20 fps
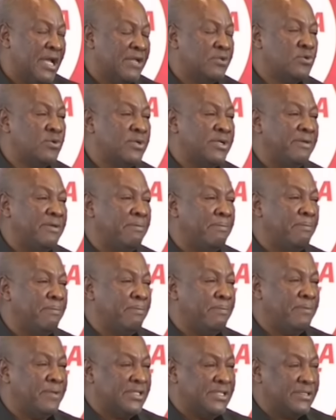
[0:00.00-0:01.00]
that
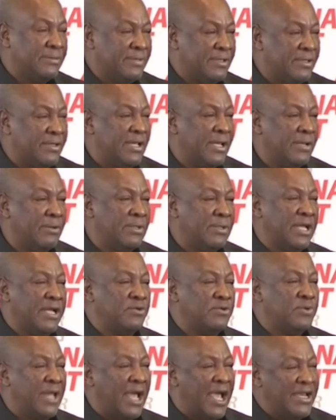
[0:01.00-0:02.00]

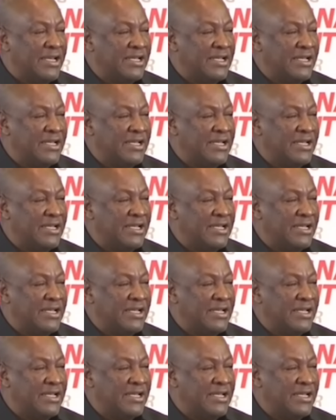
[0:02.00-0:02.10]
will